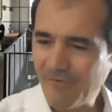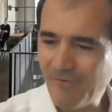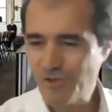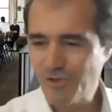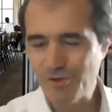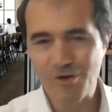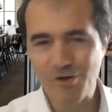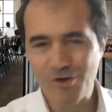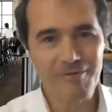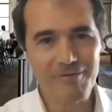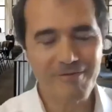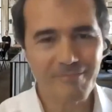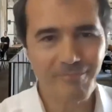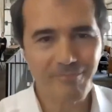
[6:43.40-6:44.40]
for sure.
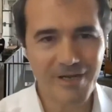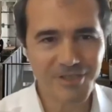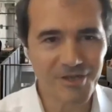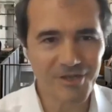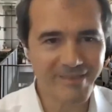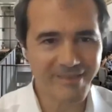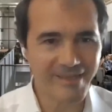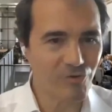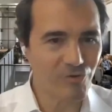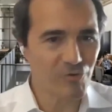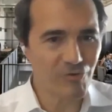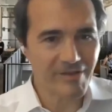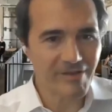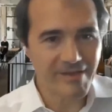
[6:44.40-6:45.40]
Pleasure. Thank you,
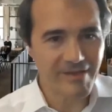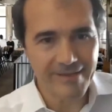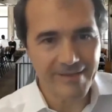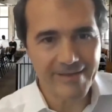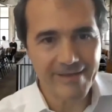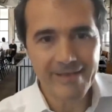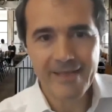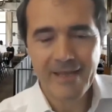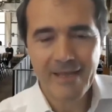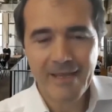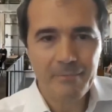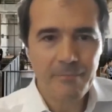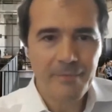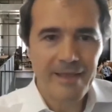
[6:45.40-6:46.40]
Uzi, and
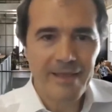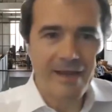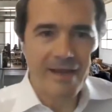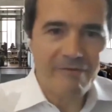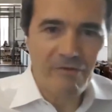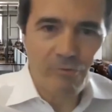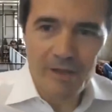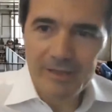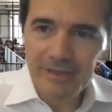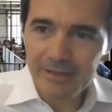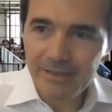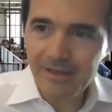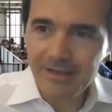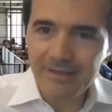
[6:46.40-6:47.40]
hello everyone,
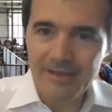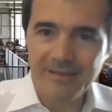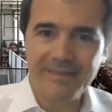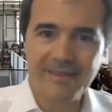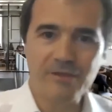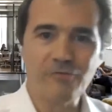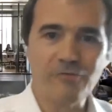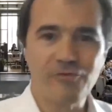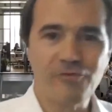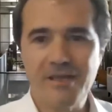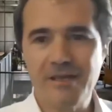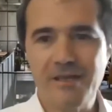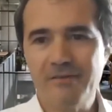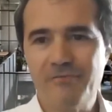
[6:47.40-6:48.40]
and thank you for
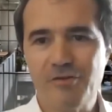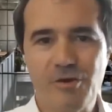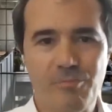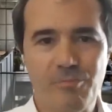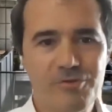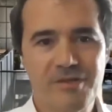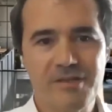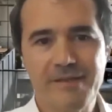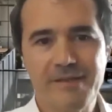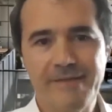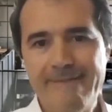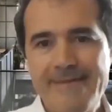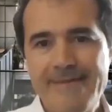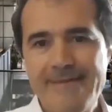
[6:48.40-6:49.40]
the opportunity.
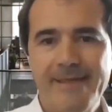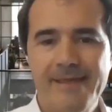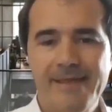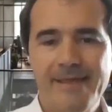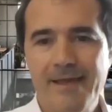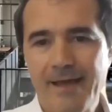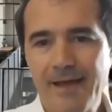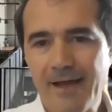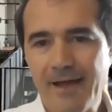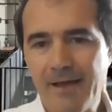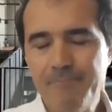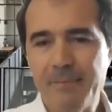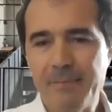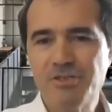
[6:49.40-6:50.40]

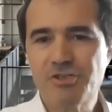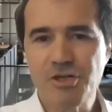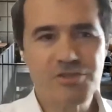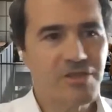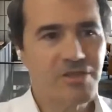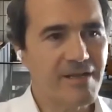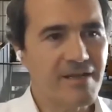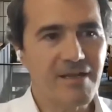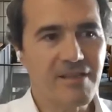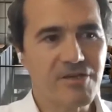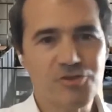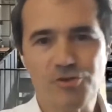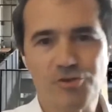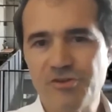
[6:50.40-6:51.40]
Maybe just as
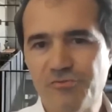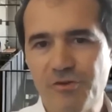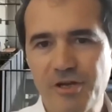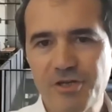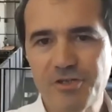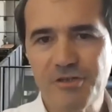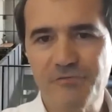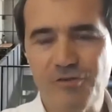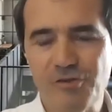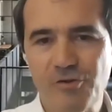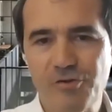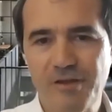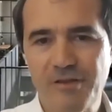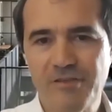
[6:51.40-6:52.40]
a short introduction for the
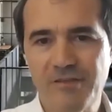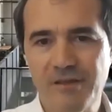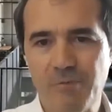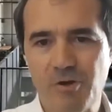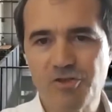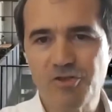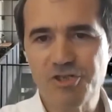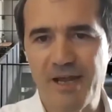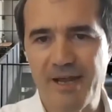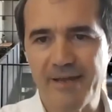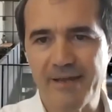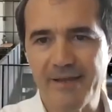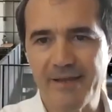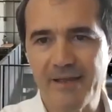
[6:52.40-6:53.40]
audience about
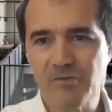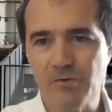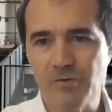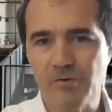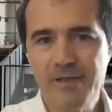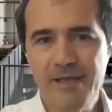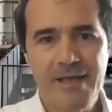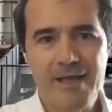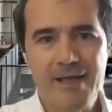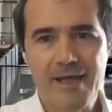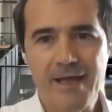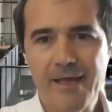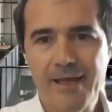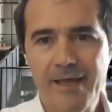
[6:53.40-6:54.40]
Schneider. Yeah, so
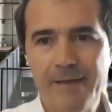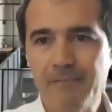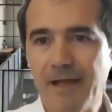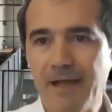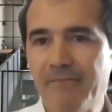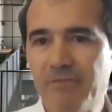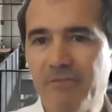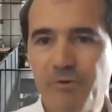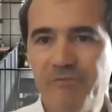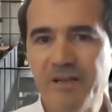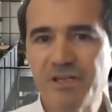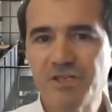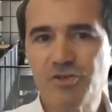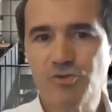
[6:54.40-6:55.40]
I have the
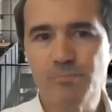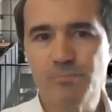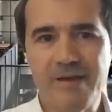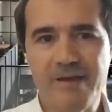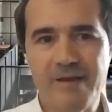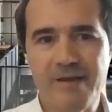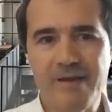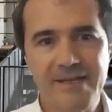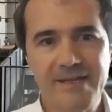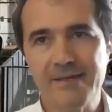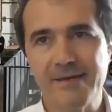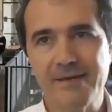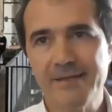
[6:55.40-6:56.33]
privilege to basically lead